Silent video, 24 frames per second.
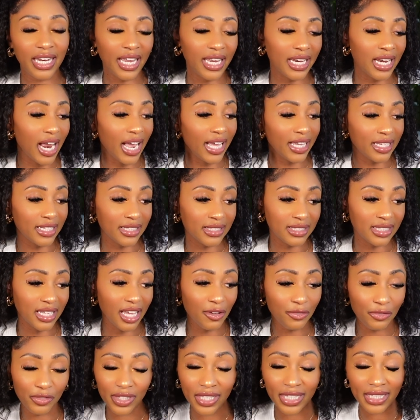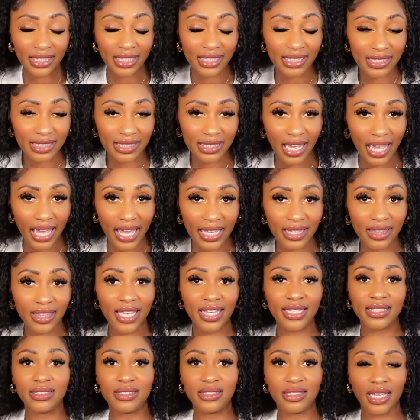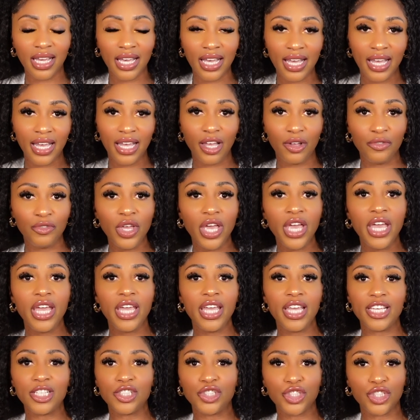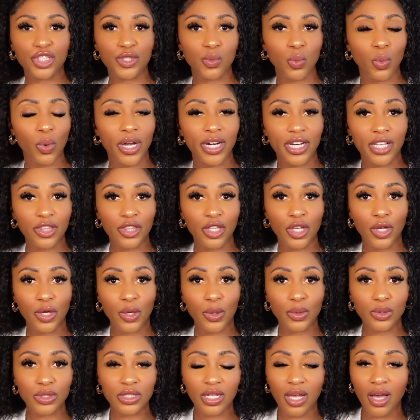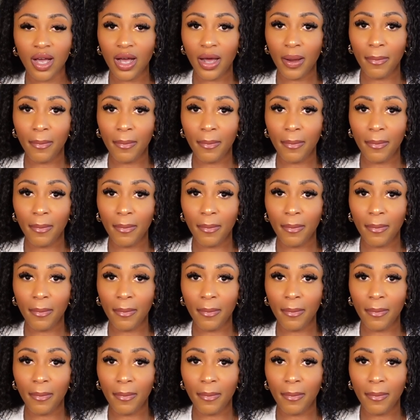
And I can definitely say that Dove is just one of those